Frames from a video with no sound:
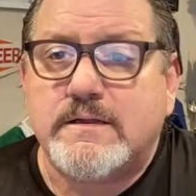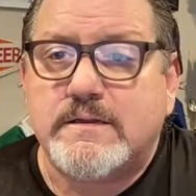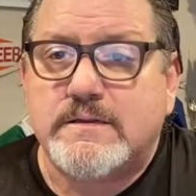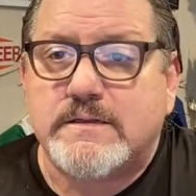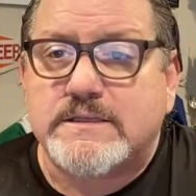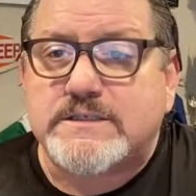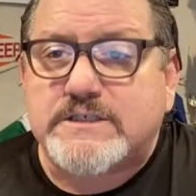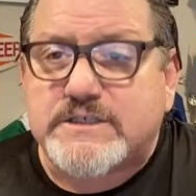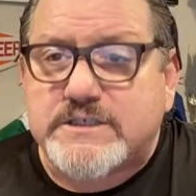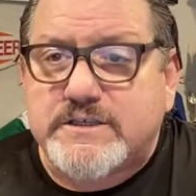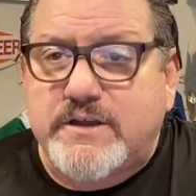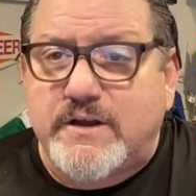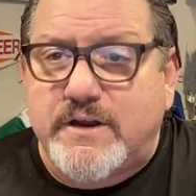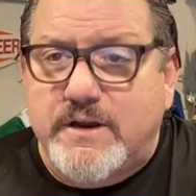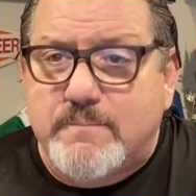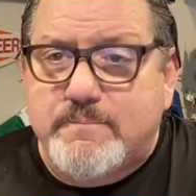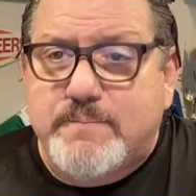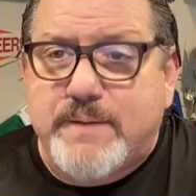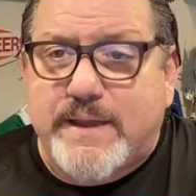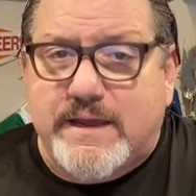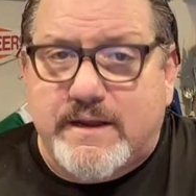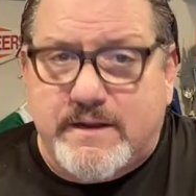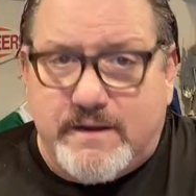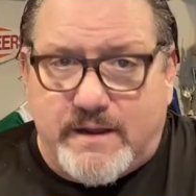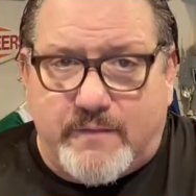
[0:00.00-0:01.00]
This is going to
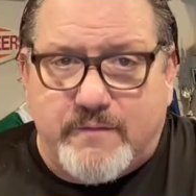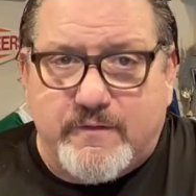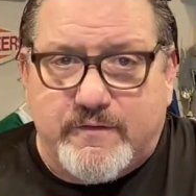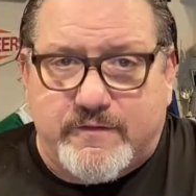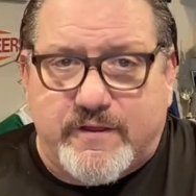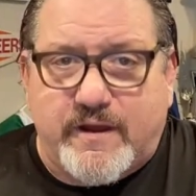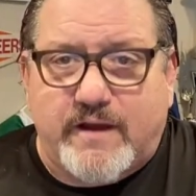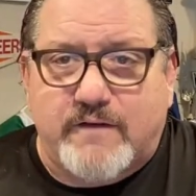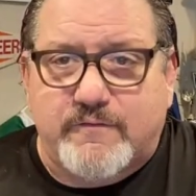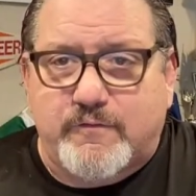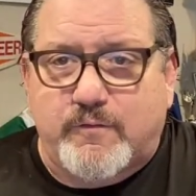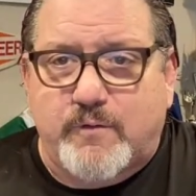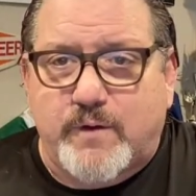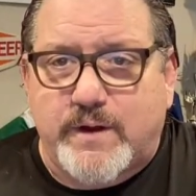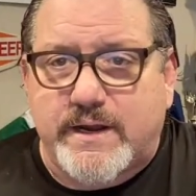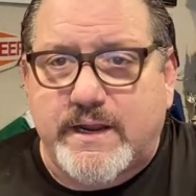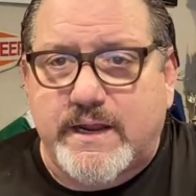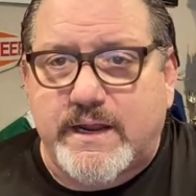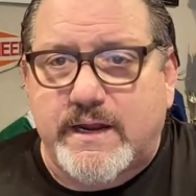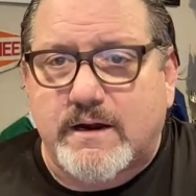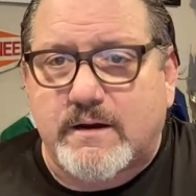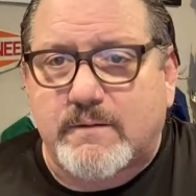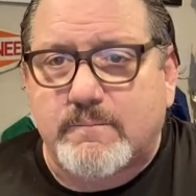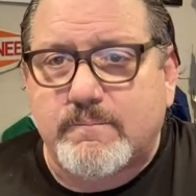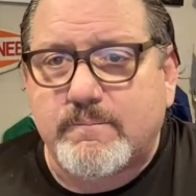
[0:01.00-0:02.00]
be another tough one
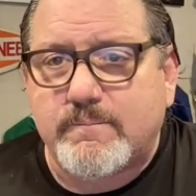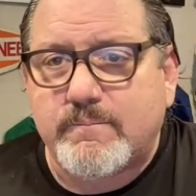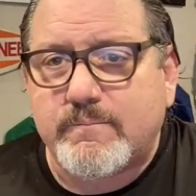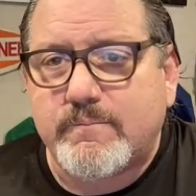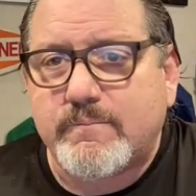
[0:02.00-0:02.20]
here.